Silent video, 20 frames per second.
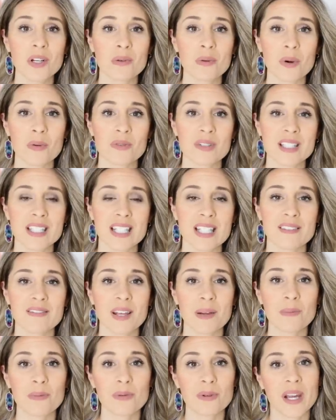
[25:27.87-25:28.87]
will receive
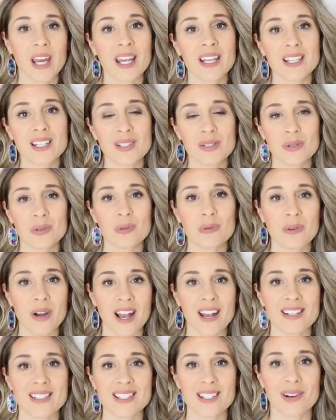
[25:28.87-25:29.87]
a brand new
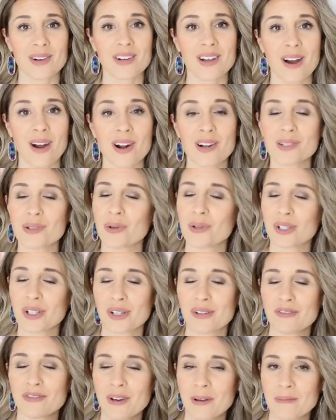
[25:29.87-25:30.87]
YSL card
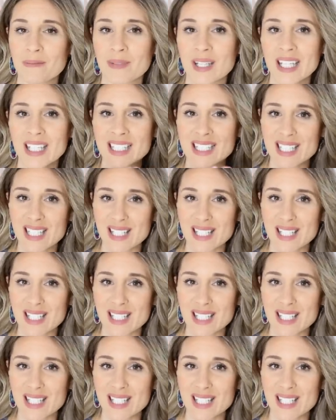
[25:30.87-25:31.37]
holder from me to